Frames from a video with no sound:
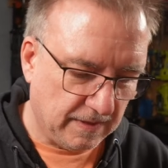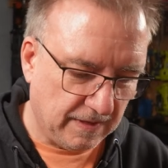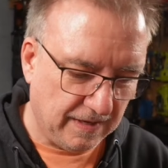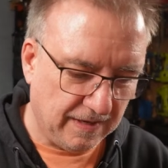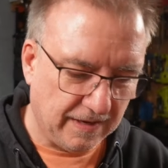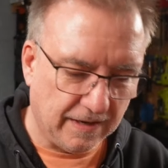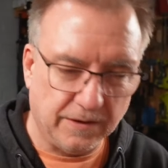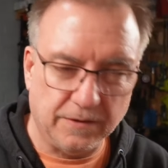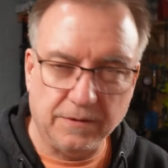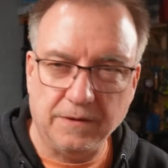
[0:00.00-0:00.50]

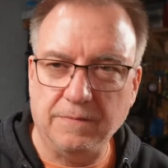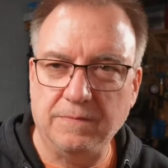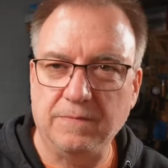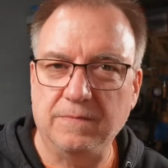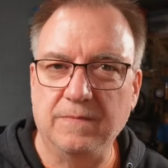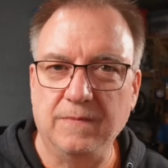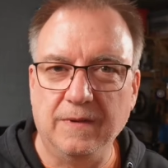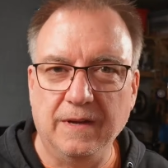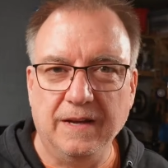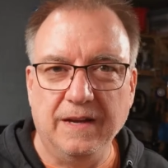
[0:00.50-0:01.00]
you know, you're
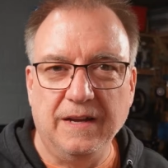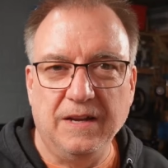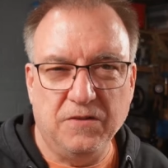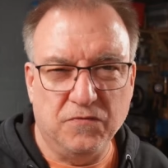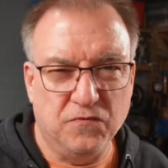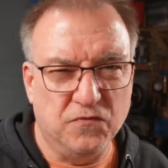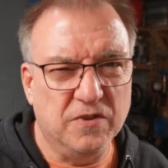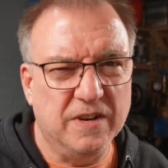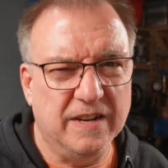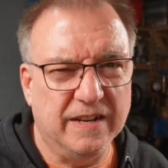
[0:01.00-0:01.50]

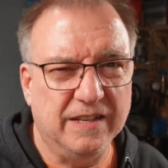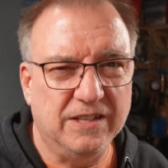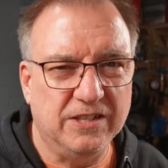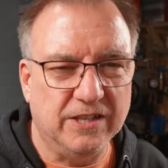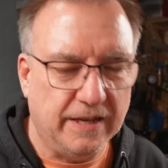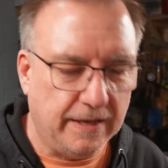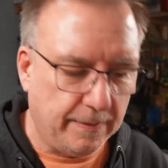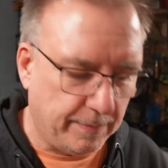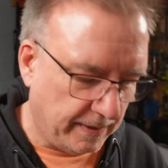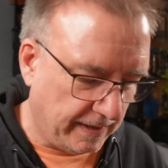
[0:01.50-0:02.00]
really
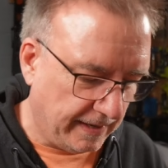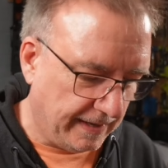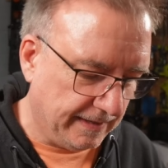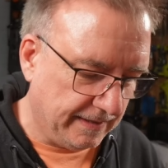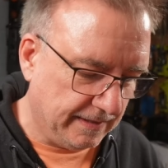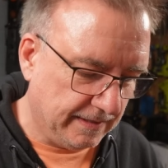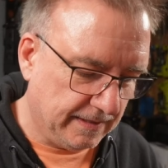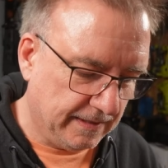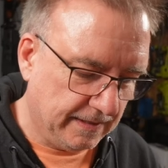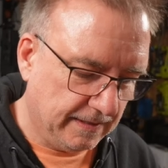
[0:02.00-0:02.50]
cheap
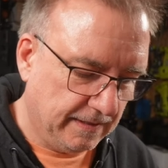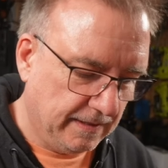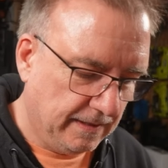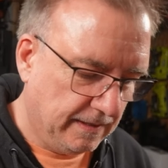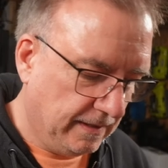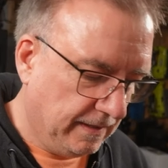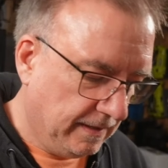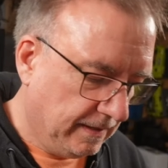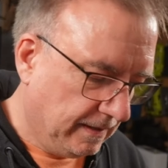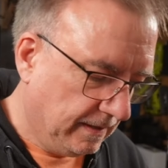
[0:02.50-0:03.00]
and
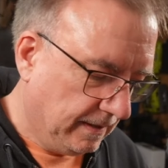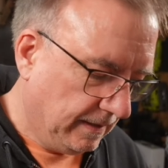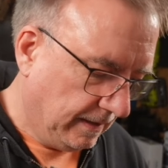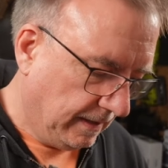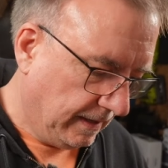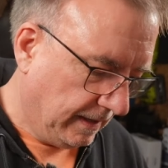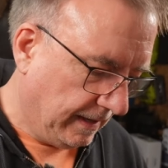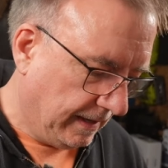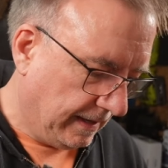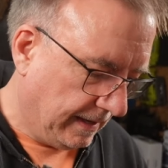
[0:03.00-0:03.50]

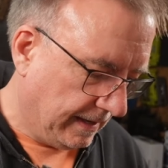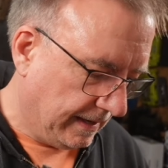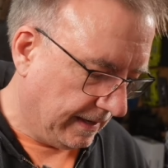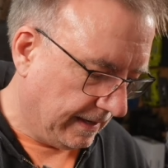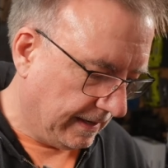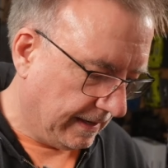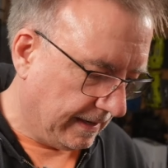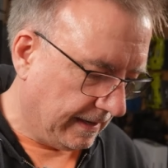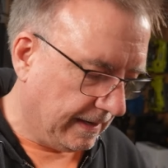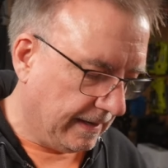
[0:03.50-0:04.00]

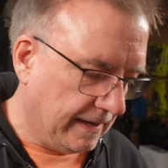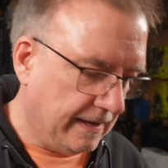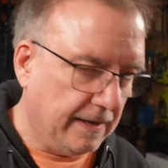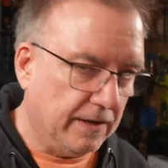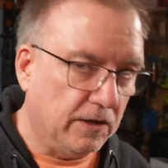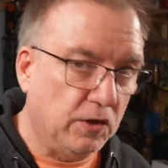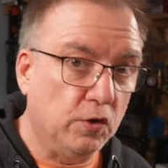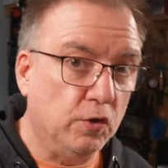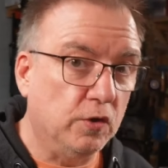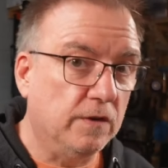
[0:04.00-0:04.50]

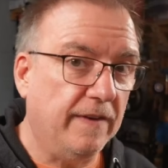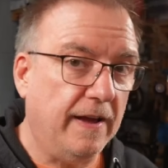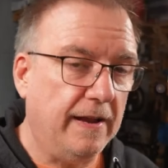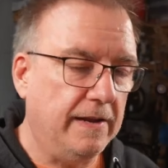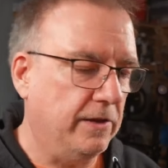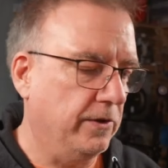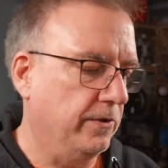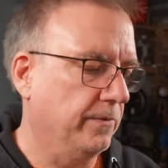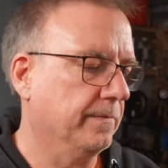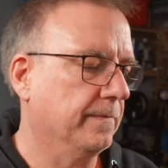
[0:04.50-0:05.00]
good
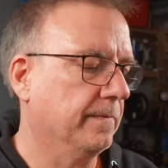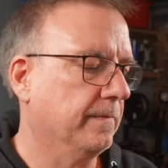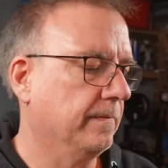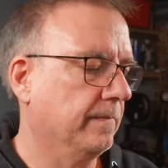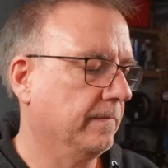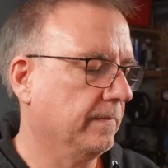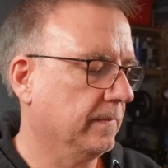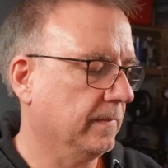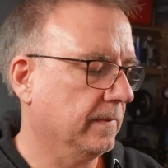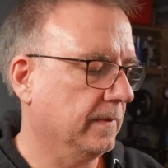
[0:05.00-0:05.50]
value
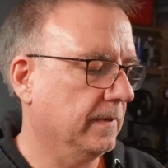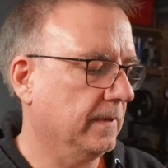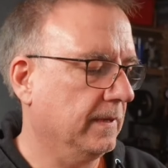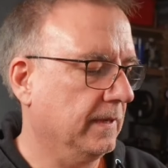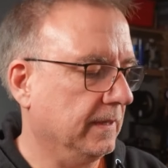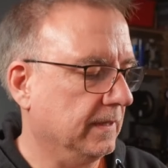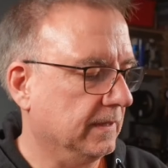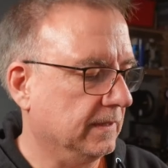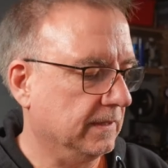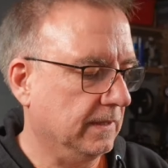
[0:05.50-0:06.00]

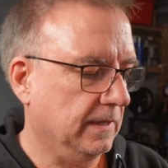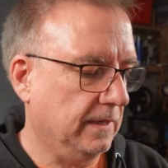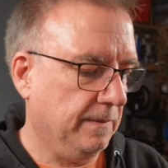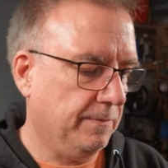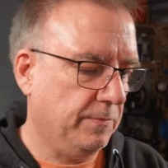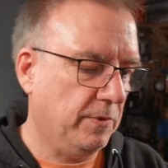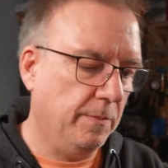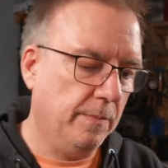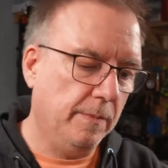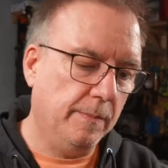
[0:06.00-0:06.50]
is
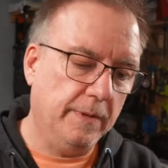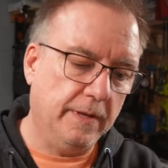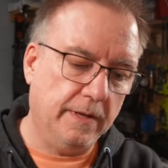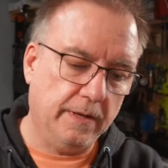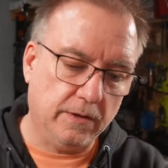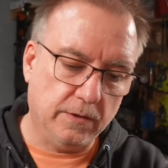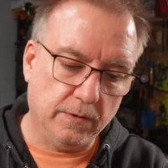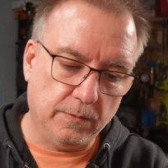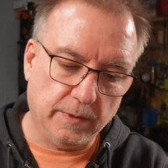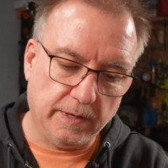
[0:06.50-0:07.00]
probably a
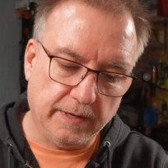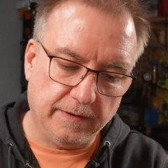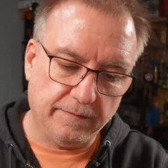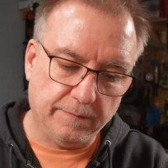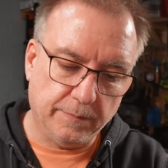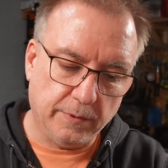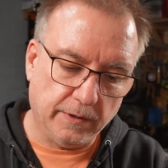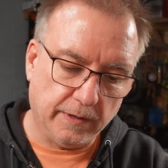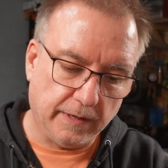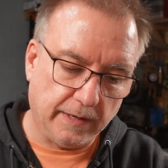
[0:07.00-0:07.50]
good way
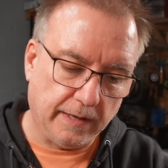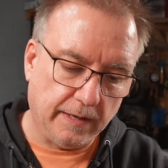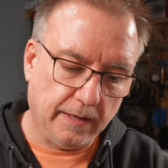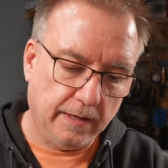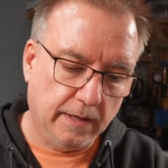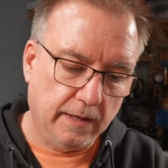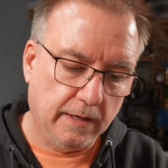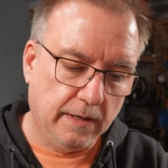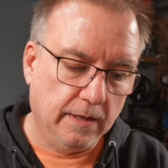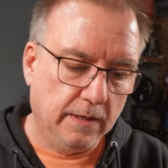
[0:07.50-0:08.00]
of putting it.
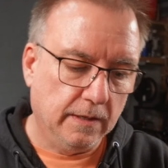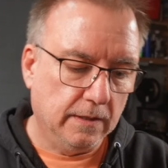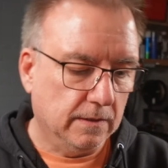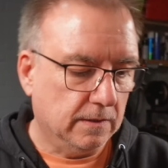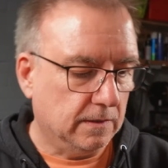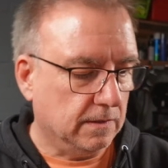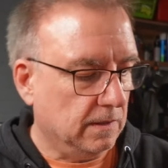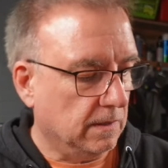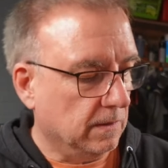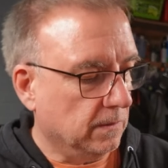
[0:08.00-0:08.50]

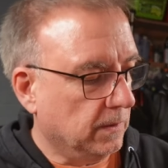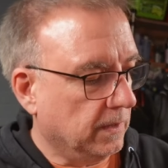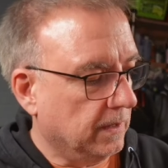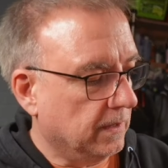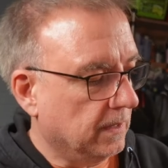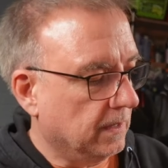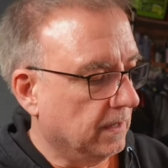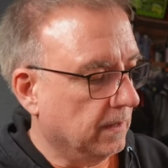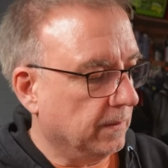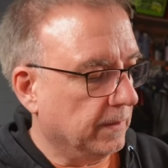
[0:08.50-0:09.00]
So where
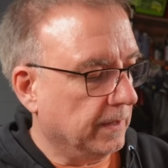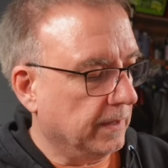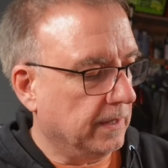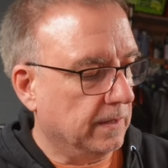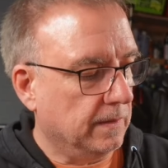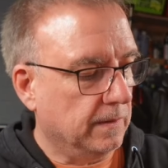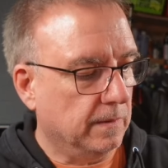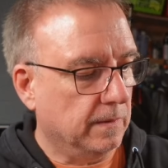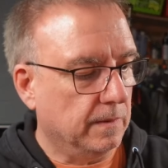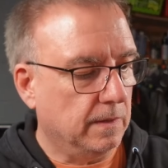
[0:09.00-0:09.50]
are we?
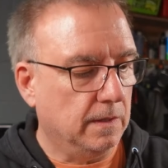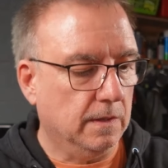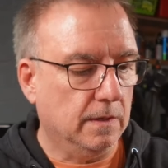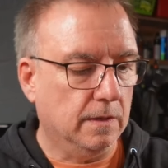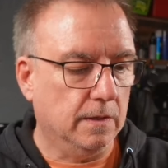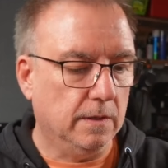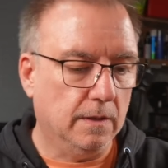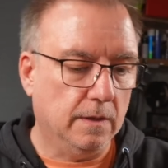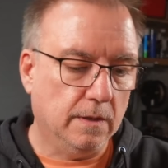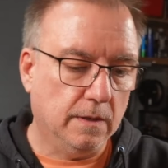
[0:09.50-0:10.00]
We
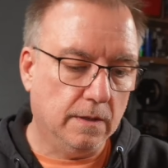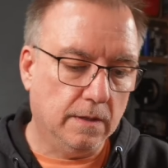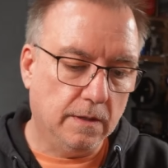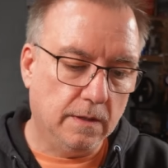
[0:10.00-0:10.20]
are